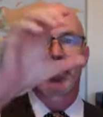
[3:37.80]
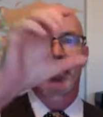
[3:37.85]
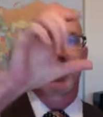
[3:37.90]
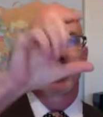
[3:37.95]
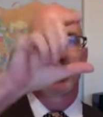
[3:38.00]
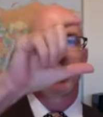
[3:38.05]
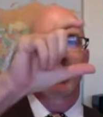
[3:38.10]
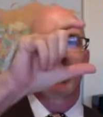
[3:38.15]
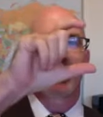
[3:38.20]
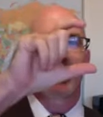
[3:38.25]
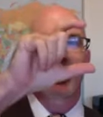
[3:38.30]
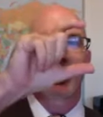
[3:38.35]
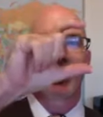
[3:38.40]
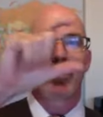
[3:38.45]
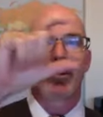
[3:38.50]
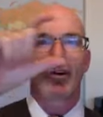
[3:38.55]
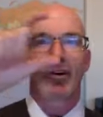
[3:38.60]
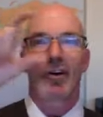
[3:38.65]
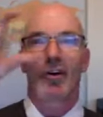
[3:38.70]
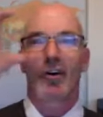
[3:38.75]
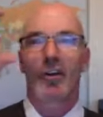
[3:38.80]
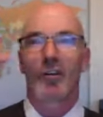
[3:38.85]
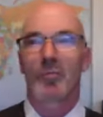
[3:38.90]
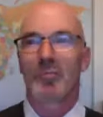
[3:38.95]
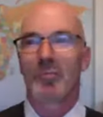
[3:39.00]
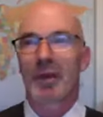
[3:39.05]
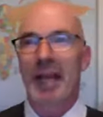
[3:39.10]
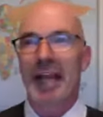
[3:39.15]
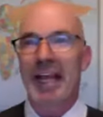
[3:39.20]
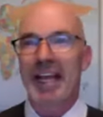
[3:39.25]
you know, all
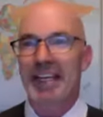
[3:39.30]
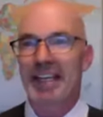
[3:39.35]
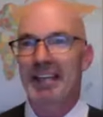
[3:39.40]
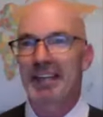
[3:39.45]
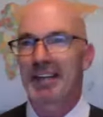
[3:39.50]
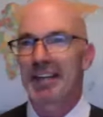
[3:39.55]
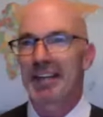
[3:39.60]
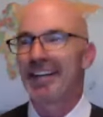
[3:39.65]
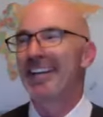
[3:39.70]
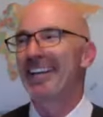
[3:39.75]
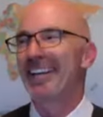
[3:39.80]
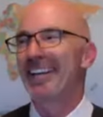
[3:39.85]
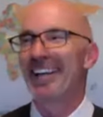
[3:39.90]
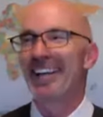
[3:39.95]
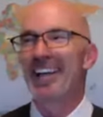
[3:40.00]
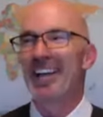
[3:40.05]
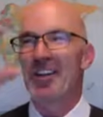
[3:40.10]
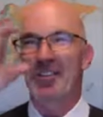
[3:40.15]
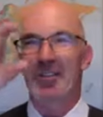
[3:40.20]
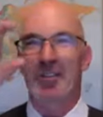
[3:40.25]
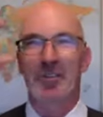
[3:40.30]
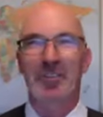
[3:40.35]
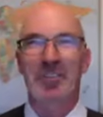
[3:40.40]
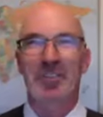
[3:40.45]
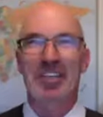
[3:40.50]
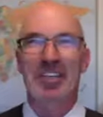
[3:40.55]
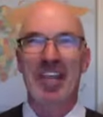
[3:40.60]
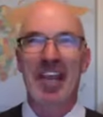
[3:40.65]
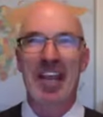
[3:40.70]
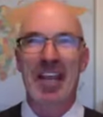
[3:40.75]
blank,
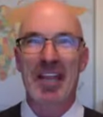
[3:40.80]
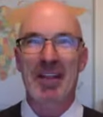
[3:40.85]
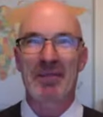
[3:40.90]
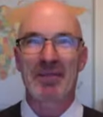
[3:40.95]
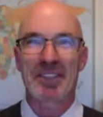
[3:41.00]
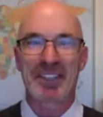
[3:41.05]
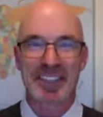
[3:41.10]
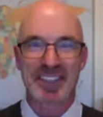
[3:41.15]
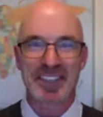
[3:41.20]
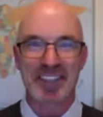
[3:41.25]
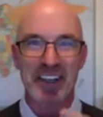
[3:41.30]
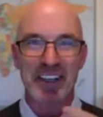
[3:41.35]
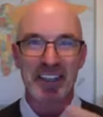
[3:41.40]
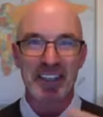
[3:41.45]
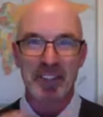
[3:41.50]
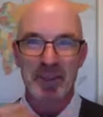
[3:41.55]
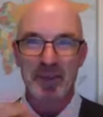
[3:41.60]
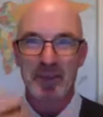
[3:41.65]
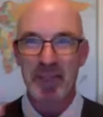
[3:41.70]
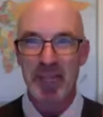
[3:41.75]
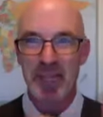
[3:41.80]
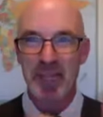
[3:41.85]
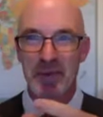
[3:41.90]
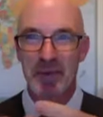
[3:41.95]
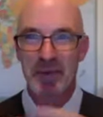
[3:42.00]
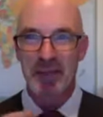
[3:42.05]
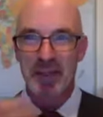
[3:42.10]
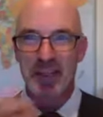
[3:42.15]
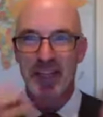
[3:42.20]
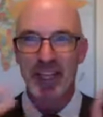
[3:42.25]
just names. It's nice to be
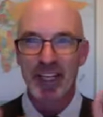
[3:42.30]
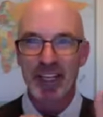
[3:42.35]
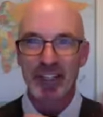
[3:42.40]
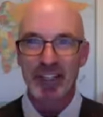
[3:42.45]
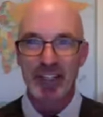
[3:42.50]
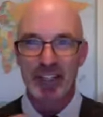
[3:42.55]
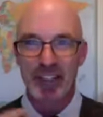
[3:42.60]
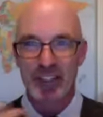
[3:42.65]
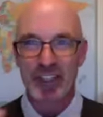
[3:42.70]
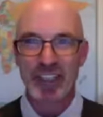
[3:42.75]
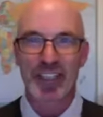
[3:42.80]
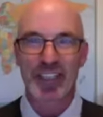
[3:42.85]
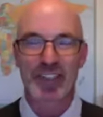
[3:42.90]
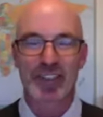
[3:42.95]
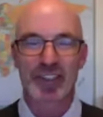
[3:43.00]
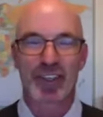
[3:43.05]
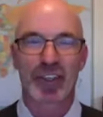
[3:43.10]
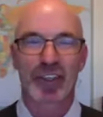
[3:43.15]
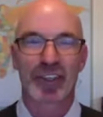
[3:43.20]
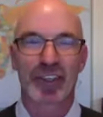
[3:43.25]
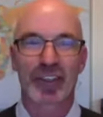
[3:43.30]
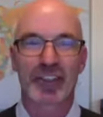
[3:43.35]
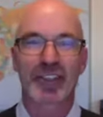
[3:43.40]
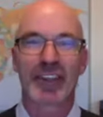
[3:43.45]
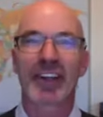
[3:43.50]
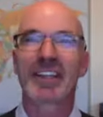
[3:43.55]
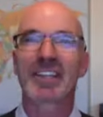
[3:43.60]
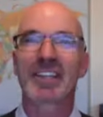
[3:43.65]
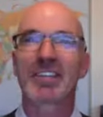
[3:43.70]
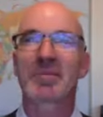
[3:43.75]
able to, to see each other. It's
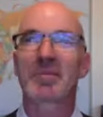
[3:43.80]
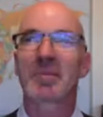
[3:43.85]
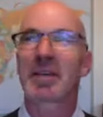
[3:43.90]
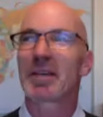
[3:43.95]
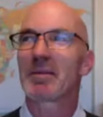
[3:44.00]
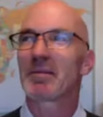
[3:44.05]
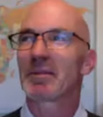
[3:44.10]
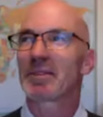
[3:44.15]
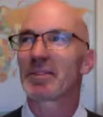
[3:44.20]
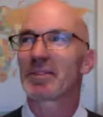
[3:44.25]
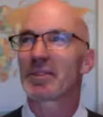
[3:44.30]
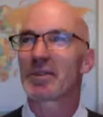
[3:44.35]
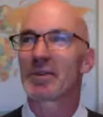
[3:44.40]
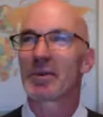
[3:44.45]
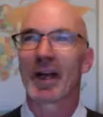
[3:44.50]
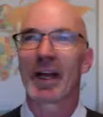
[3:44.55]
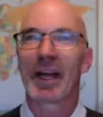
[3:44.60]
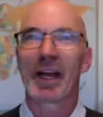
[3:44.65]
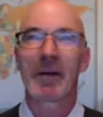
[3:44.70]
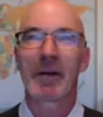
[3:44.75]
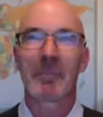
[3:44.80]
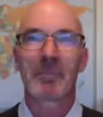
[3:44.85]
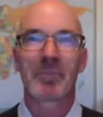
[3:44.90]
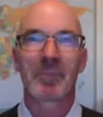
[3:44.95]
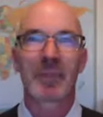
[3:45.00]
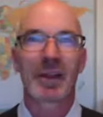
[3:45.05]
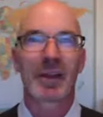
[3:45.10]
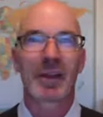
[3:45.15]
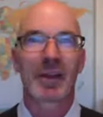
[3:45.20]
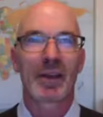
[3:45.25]
nice to be able to, uh,
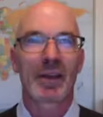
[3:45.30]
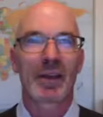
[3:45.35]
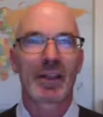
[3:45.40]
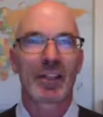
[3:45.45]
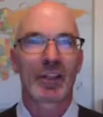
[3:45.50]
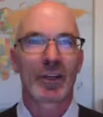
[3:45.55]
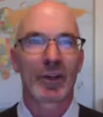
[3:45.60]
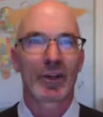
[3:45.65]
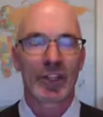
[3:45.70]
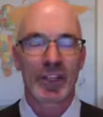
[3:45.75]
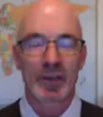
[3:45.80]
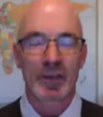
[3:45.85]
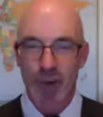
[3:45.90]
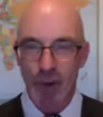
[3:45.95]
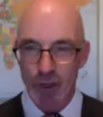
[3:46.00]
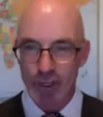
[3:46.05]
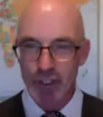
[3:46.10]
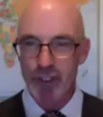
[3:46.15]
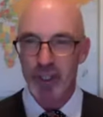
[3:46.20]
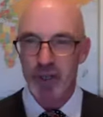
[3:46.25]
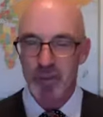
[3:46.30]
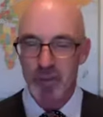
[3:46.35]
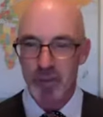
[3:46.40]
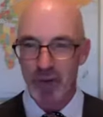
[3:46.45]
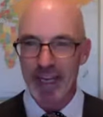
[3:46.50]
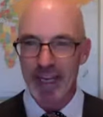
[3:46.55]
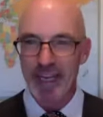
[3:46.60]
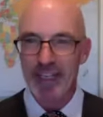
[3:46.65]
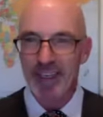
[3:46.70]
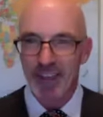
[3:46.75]
you know, the emotional
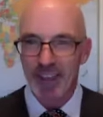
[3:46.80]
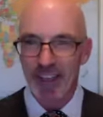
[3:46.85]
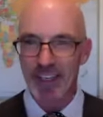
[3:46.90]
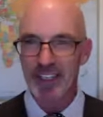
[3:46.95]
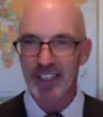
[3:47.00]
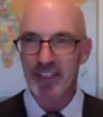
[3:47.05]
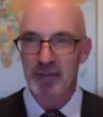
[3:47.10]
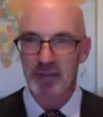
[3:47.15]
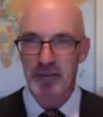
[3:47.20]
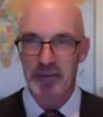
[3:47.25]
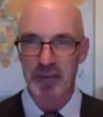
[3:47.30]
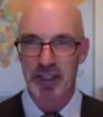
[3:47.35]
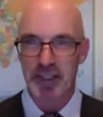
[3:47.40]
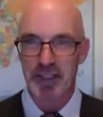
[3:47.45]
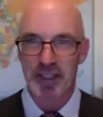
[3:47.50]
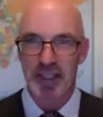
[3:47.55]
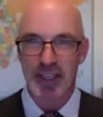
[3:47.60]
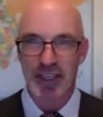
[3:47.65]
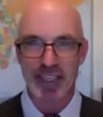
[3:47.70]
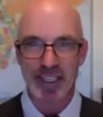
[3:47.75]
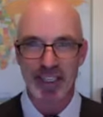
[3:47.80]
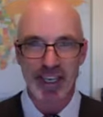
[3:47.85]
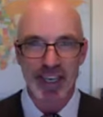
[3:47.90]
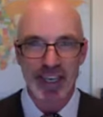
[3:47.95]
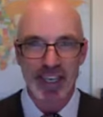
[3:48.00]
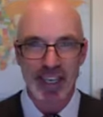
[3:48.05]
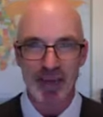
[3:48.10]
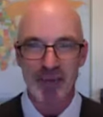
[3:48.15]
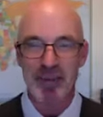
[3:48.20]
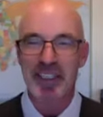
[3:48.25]
brain likes to feel like,
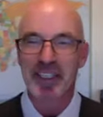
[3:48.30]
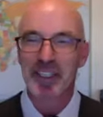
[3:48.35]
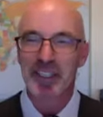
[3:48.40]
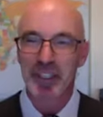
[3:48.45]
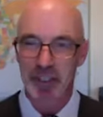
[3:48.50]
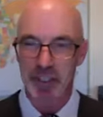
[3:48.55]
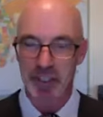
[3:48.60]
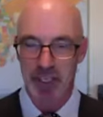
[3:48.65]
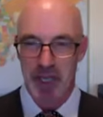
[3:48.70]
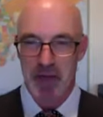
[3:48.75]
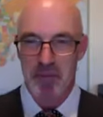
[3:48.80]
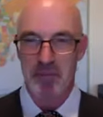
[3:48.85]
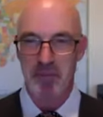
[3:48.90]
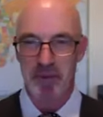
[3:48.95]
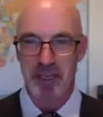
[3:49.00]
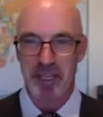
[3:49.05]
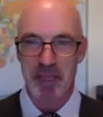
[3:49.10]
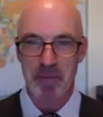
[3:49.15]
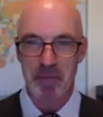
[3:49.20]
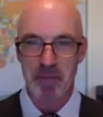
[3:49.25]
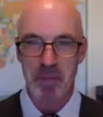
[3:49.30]
hey, I'm in good company.